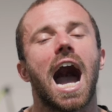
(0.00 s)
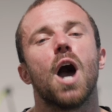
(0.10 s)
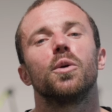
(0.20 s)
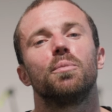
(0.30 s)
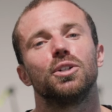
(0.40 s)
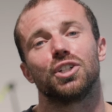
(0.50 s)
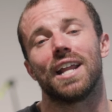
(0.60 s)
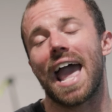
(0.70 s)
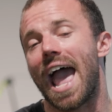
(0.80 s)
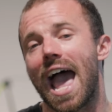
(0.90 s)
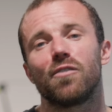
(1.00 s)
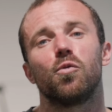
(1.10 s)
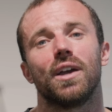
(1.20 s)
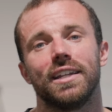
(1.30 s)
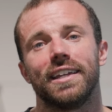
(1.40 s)
I would push it
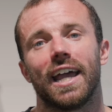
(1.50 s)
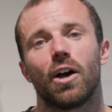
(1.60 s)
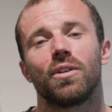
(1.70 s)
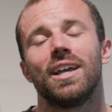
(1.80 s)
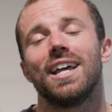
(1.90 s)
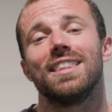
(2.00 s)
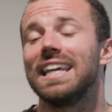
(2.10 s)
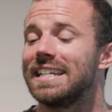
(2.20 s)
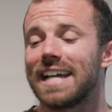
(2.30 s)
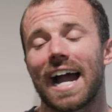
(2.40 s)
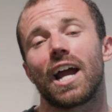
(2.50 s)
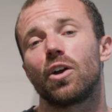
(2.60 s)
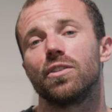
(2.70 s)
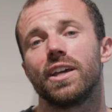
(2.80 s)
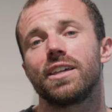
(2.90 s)
halfway down. The
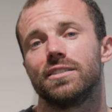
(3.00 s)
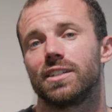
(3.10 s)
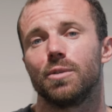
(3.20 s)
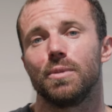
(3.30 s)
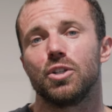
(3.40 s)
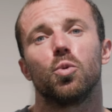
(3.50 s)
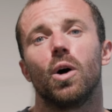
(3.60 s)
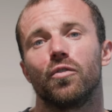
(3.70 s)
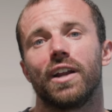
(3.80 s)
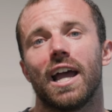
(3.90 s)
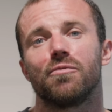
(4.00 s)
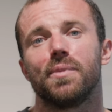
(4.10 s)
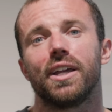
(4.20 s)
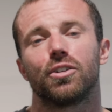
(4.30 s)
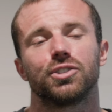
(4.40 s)
entire length is going to be 12.5
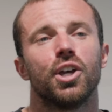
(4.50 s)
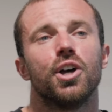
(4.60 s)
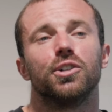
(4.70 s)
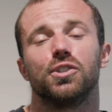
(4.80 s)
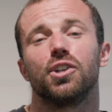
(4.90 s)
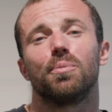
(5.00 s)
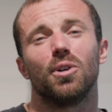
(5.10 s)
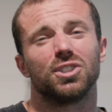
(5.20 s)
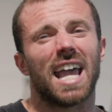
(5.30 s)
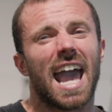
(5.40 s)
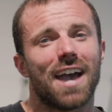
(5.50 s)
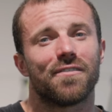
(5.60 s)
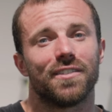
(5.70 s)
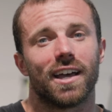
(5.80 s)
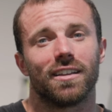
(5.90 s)
meters, so you could push
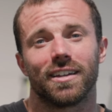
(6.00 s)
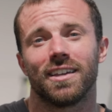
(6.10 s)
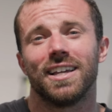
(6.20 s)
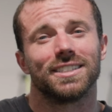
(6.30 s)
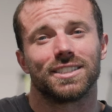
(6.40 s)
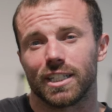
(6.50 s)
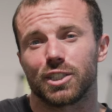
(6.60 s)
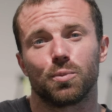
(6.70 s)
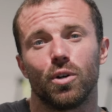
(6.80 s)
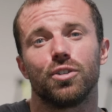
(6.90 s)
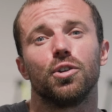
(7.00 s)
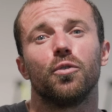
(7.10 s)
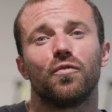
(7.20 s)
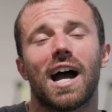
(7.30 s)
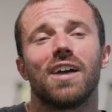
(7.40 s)
half that, like
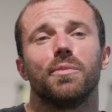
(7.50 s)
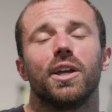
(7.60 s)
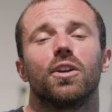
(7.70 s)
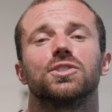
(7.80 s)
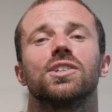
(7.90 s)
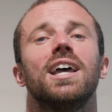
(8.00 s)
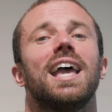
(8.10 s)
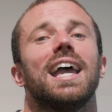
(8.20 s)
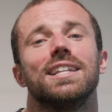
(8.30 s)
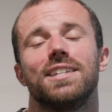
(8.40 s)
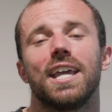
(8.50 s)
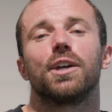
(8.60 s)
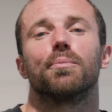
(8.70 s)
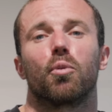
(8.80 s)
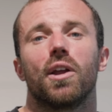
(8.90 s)
6.25 meters, and take
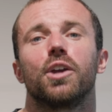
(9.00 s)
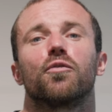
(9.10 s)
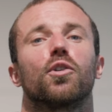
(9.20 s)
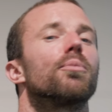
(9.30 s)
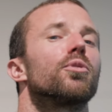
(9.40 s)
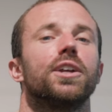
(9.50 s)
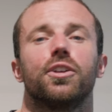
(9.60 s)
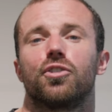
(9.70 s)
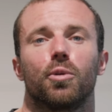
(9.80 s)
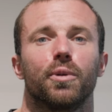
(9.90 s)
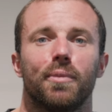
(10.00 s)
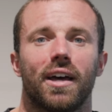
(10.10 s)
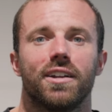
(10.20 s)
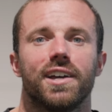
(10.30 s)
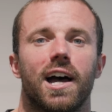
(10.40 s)
a break for a predetermined
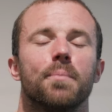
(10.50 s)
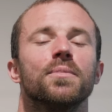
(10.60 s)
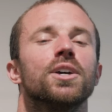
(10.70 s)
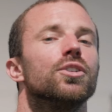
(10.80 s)
amount of time.